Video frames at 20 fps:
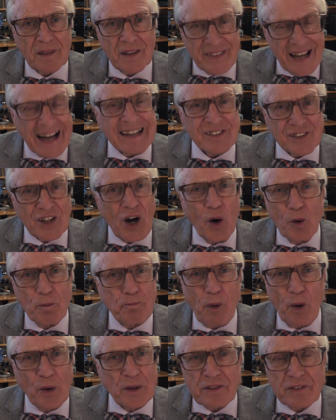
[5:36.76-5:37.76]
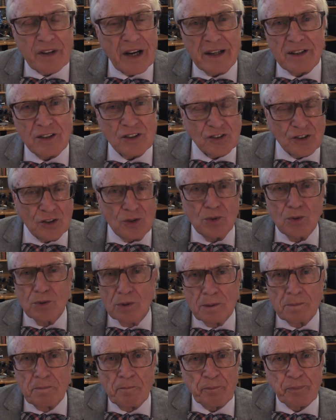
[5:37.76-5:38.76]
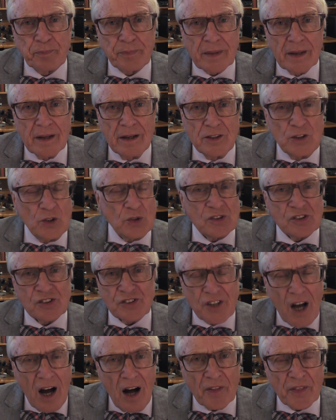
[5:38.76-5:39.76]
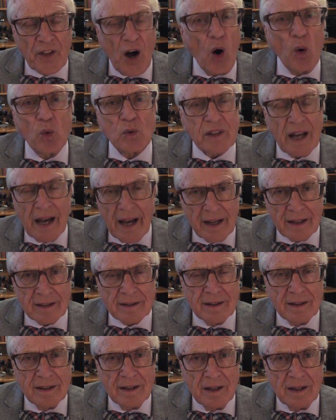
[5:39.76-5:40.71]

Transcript: That's the whole point of going to school. You should start the whole day.